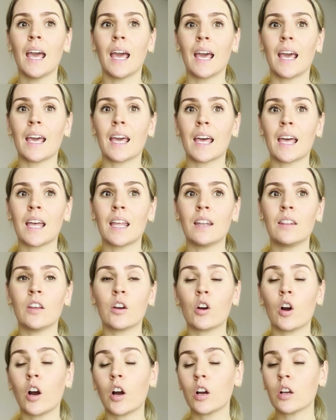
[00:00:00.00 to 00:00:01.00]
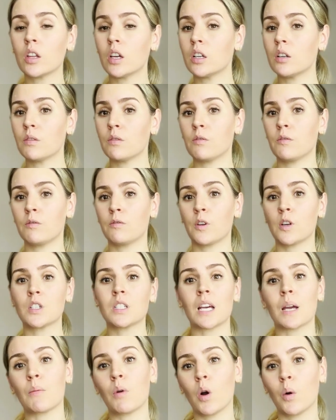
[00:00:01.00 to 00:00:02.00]
and there are a lot of
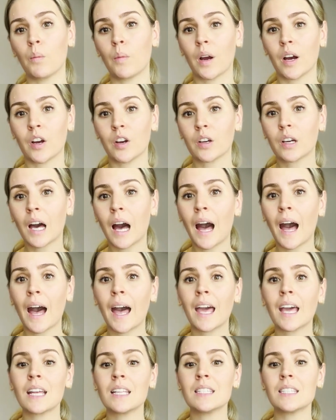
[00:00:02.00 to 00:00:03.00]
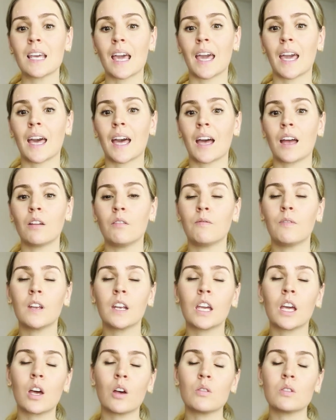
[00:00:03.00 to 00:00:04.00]
first-time homebuyer guides and
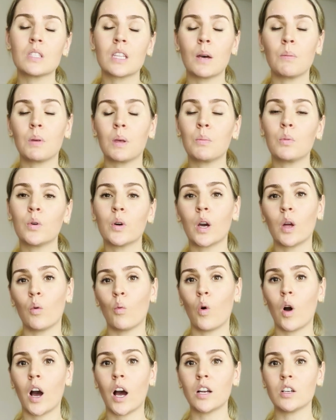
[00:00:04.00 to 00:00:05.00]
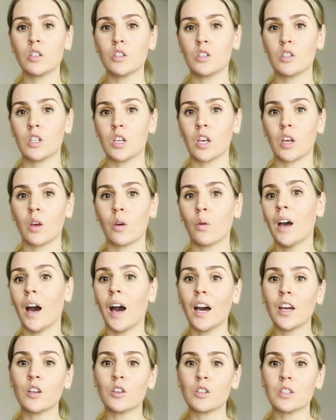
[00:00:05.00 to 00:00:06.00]
videos that people can watch to
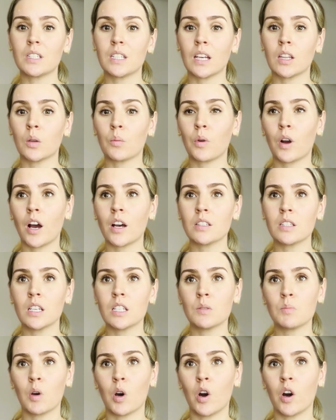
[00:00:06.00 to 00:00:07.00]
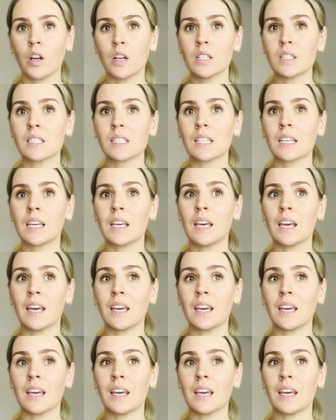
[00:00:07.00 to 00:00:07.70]
understand the process, but honestly,